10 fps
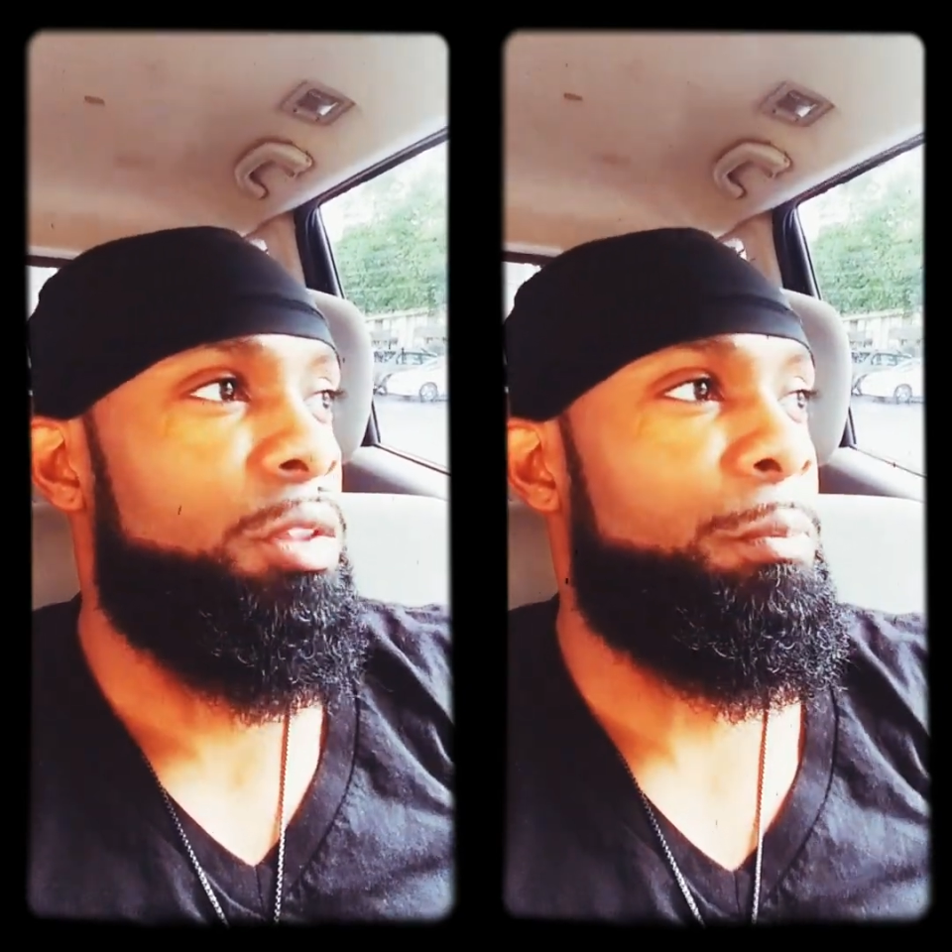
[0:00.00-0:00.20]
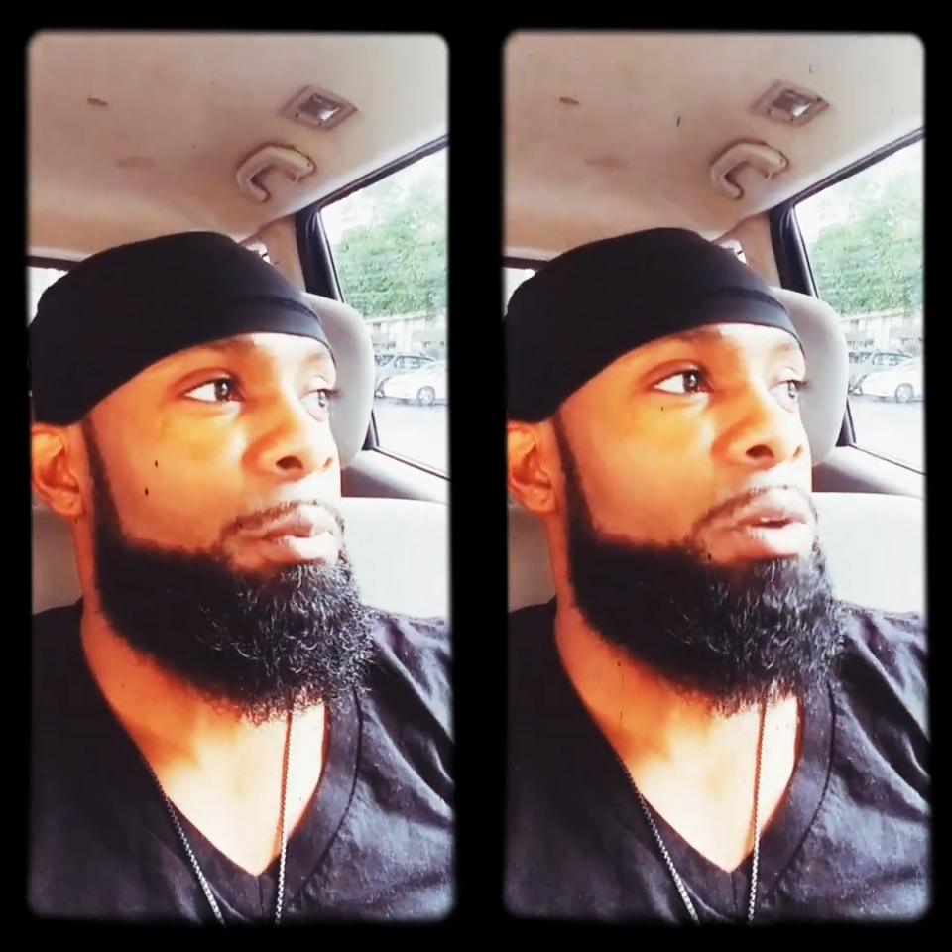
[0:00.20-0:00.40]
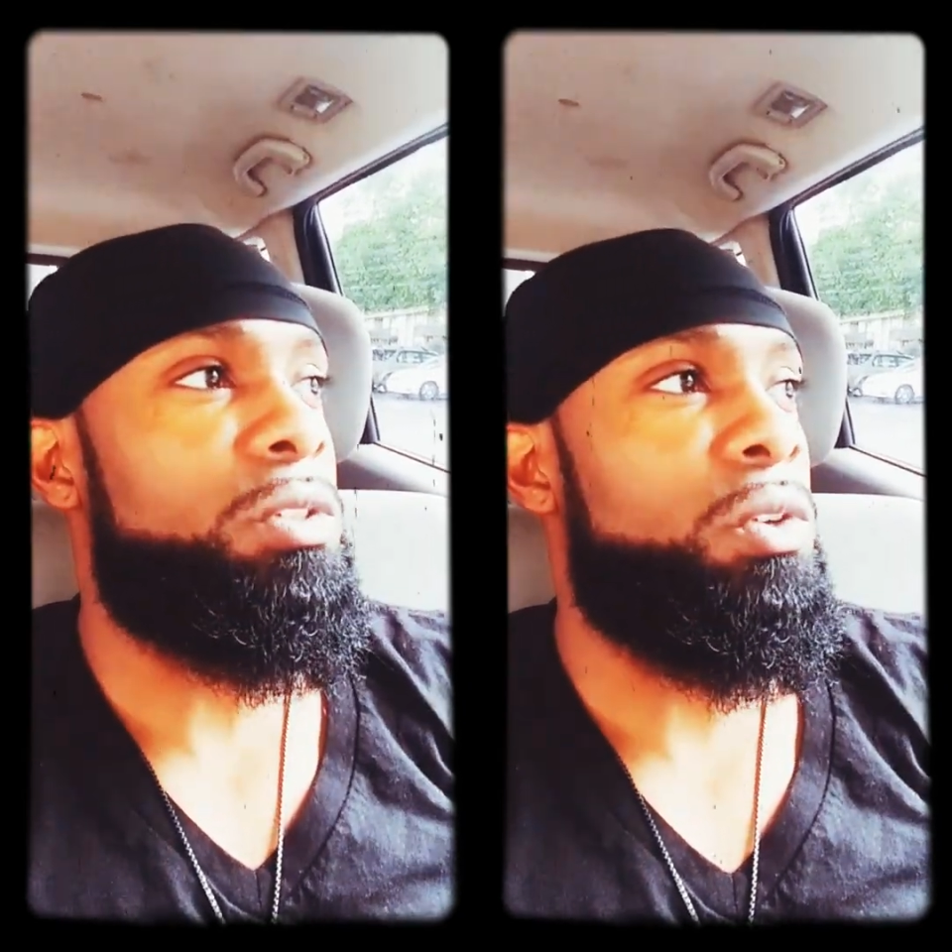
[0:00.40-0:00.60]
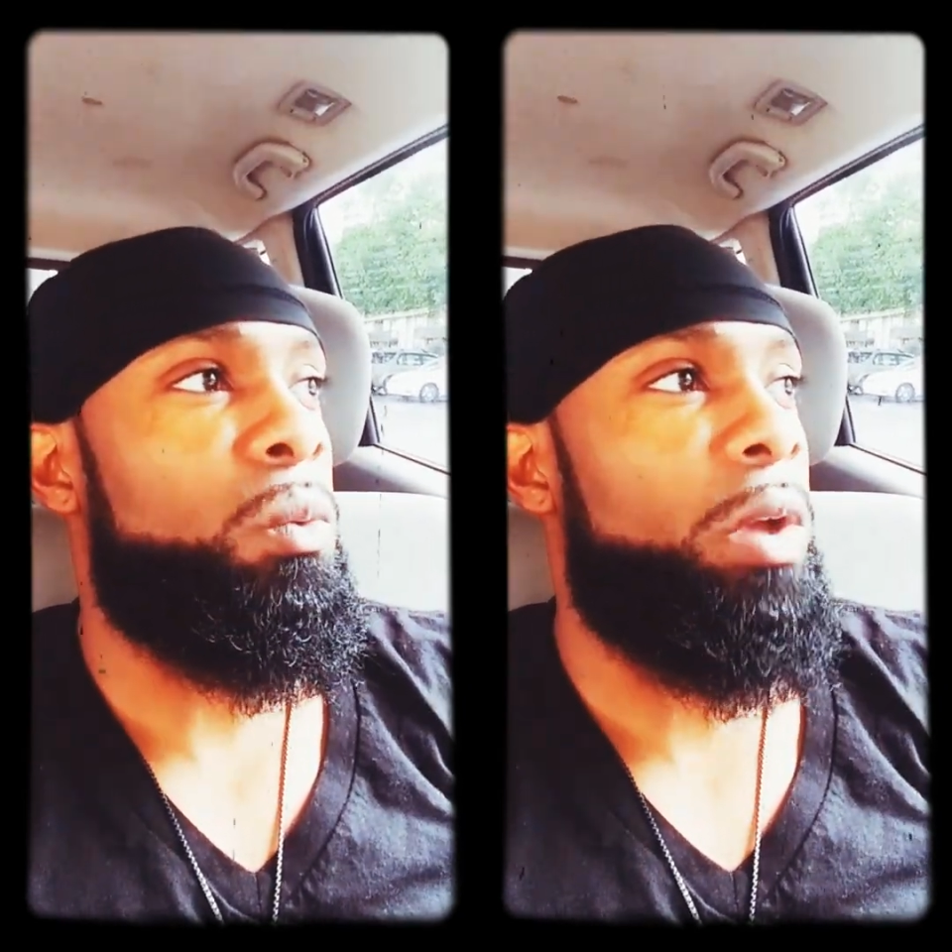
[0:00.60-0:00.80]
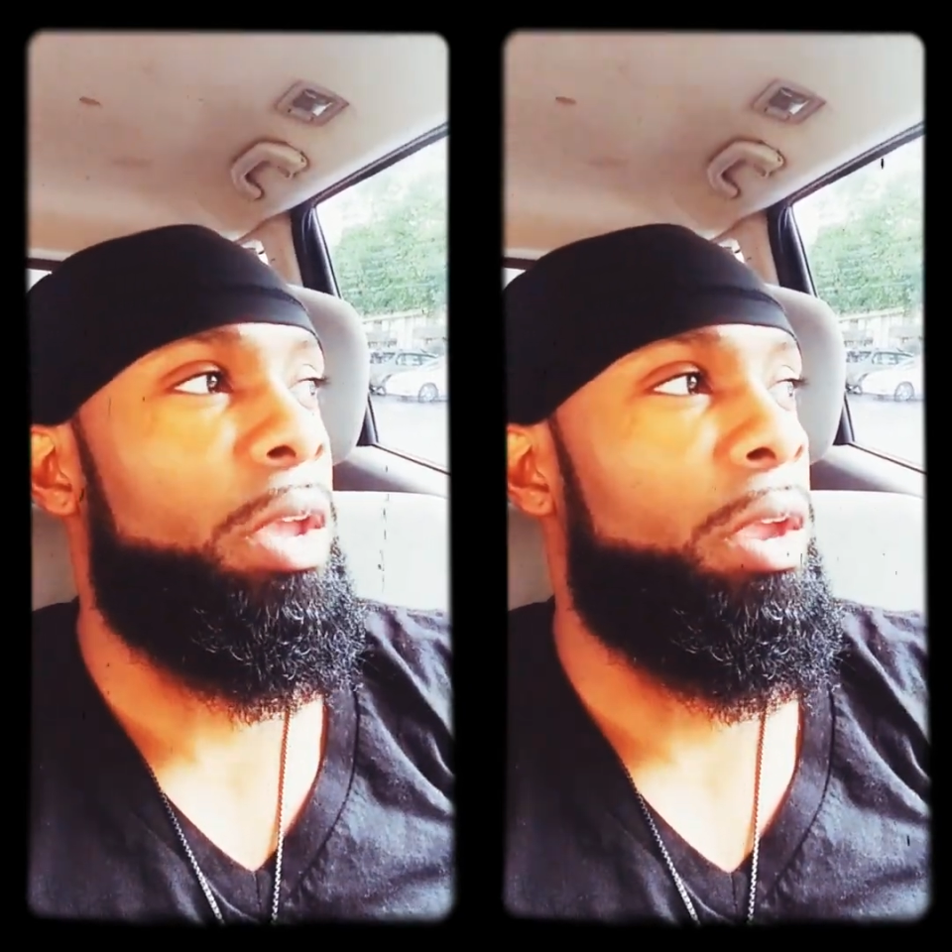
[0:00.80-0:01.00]
point to
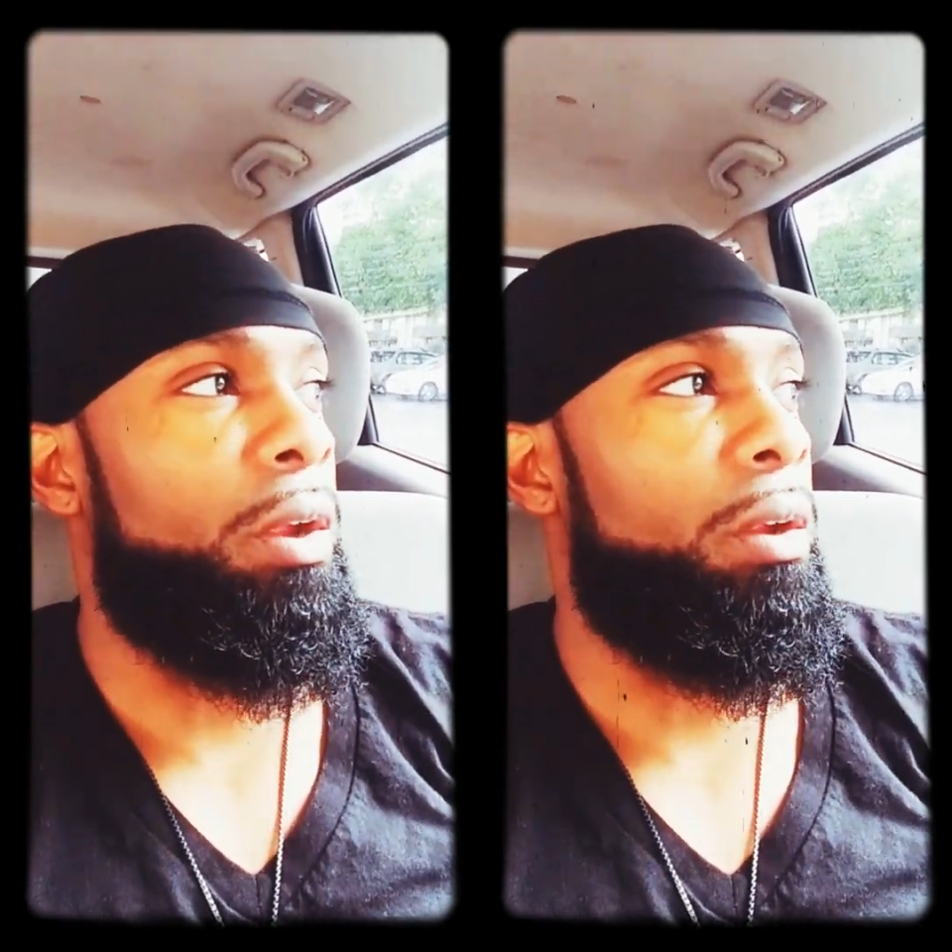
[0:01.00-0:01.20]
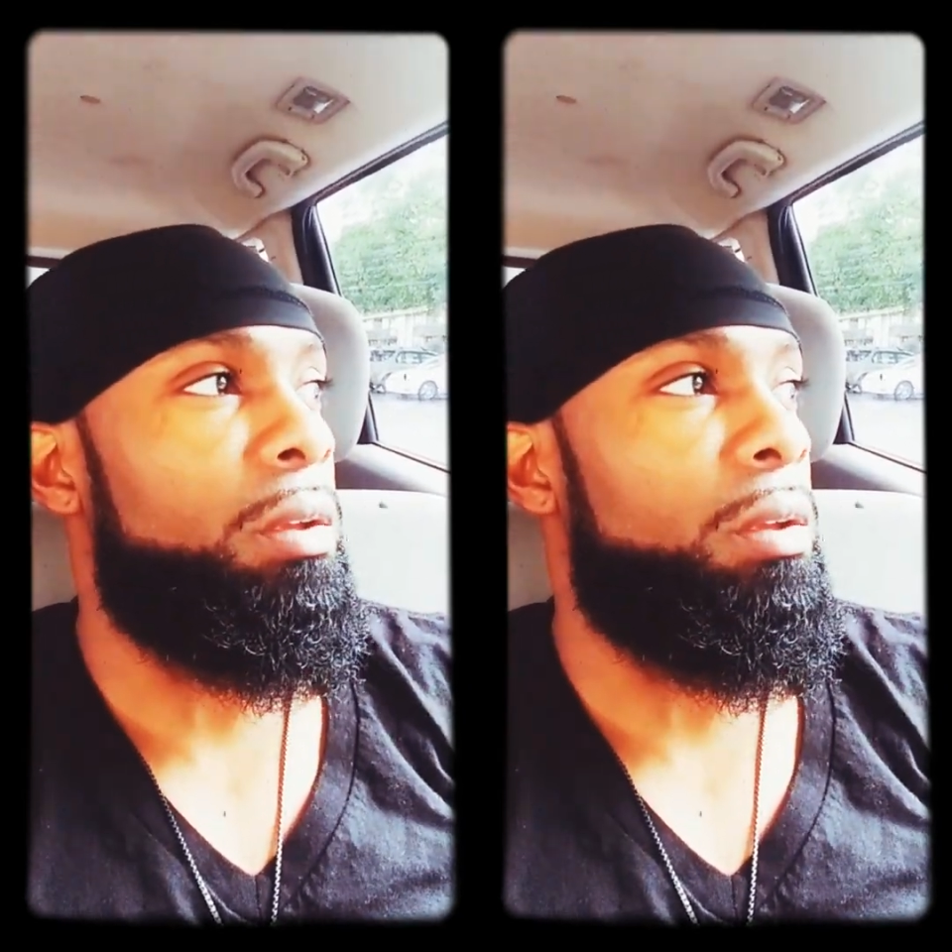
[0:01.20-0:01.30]
where